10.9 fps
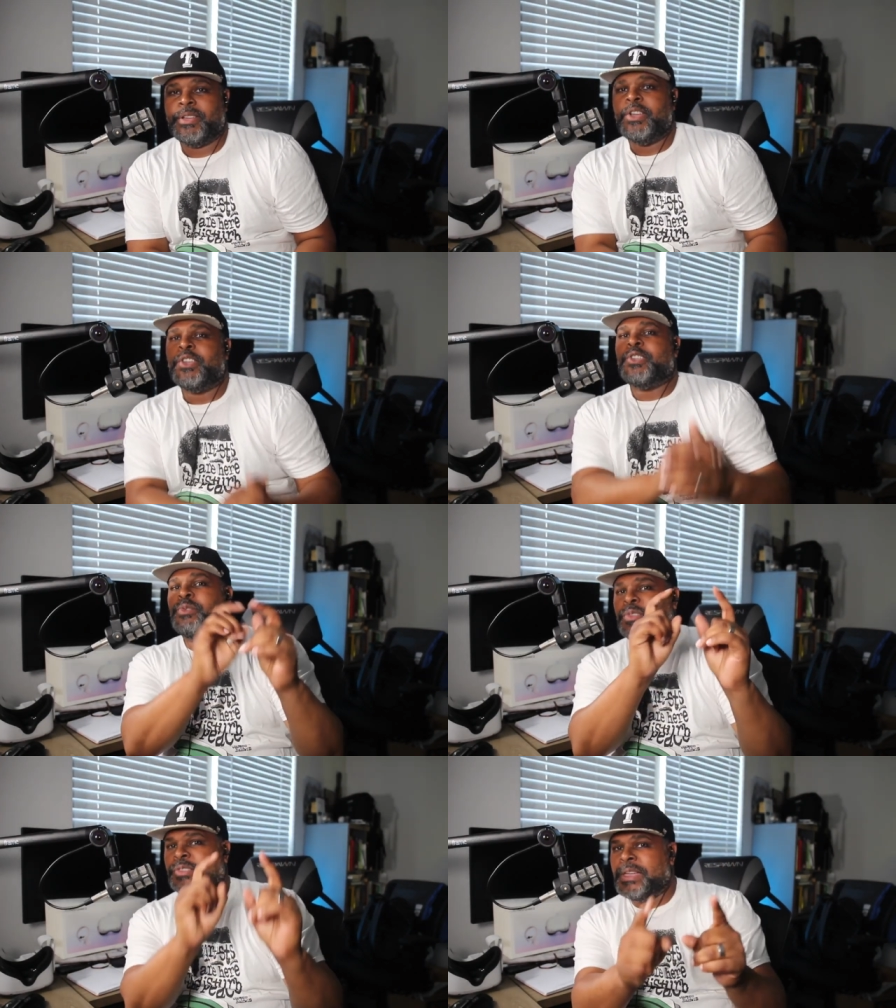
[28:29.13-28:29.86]
You
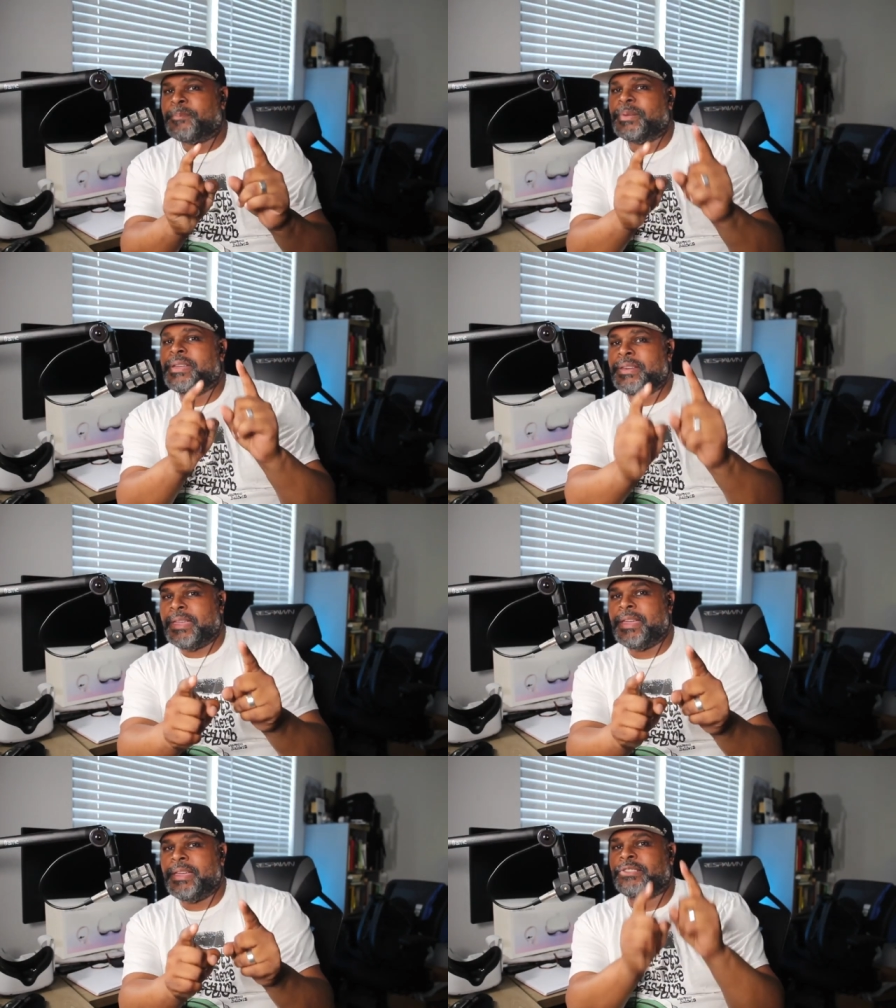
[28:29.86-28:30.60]
simply
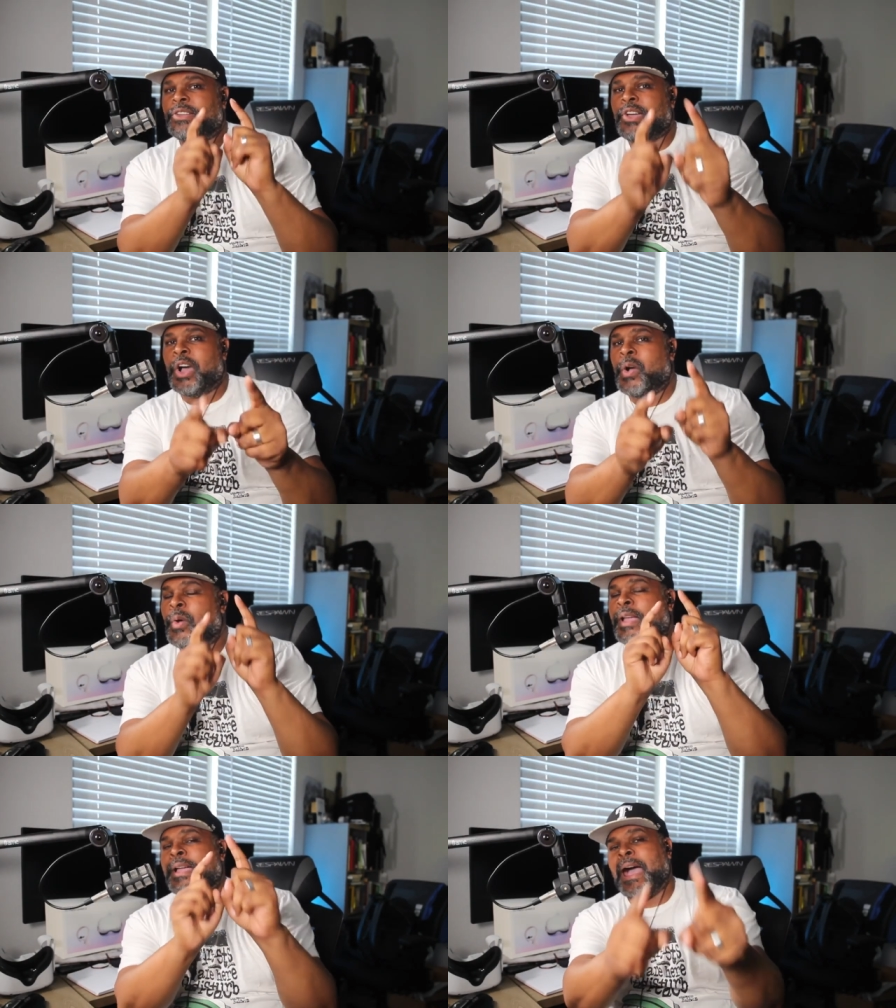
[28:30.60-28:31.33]
need to go
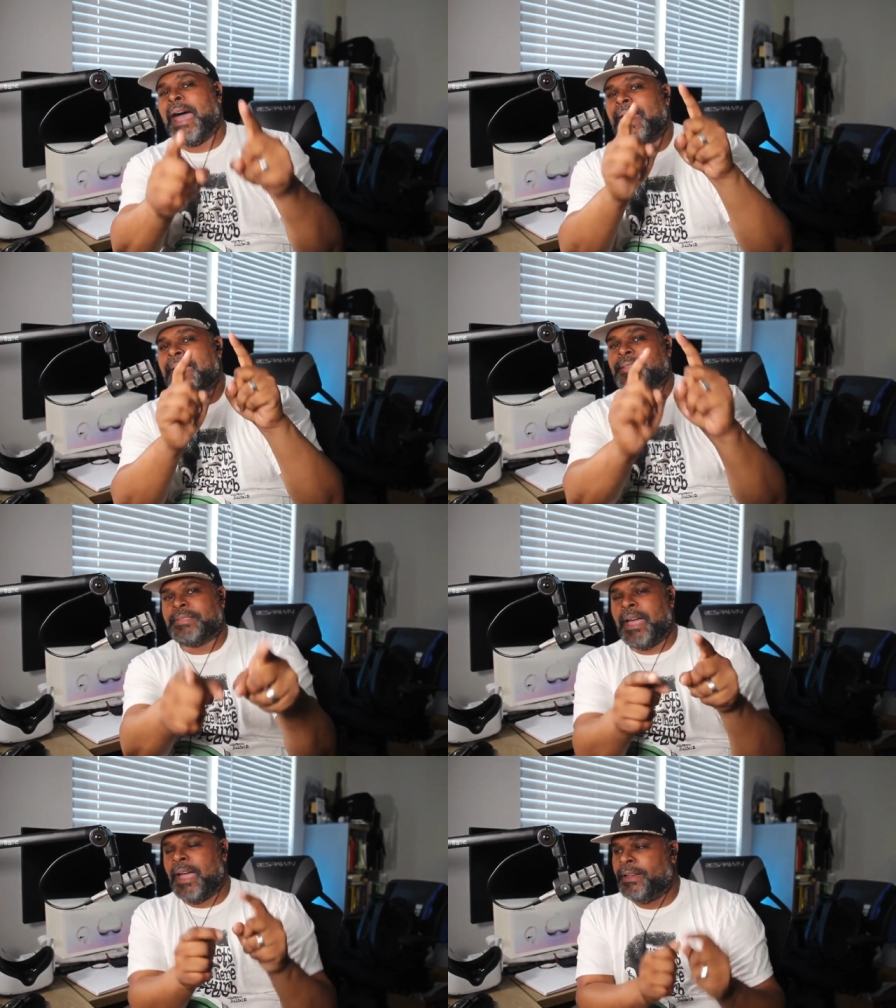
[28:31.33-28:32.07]
where God has
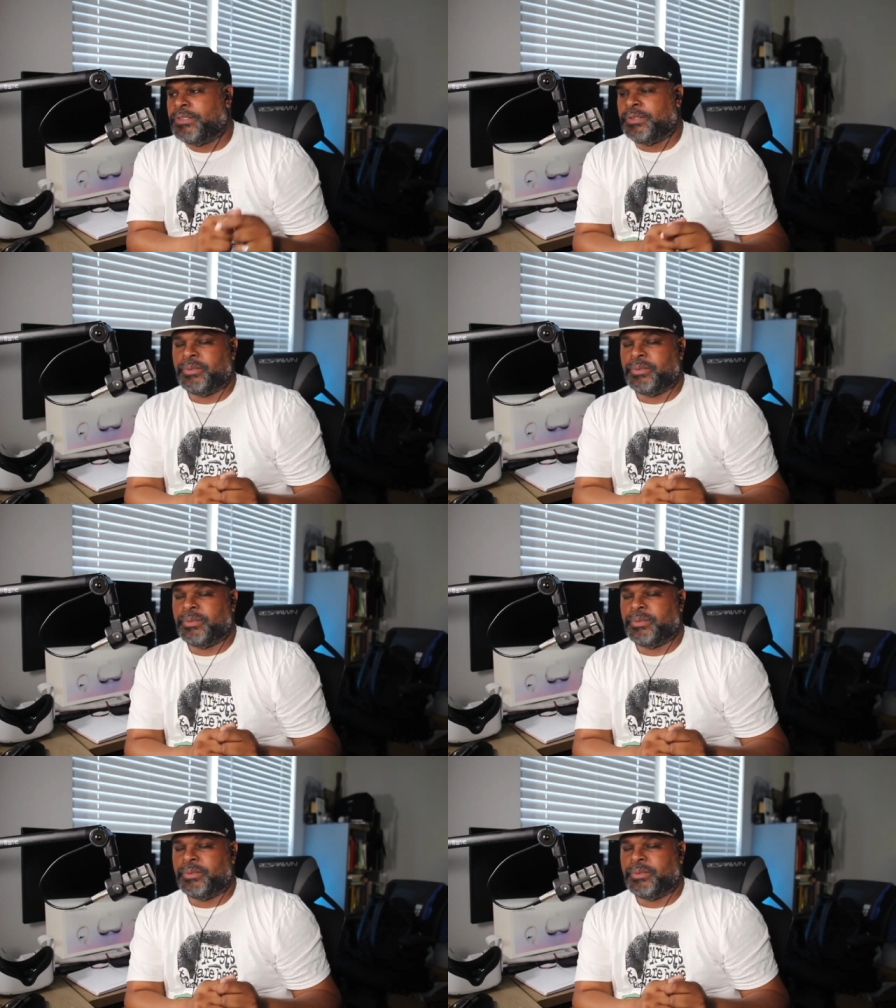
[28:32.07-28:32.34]
assigned you.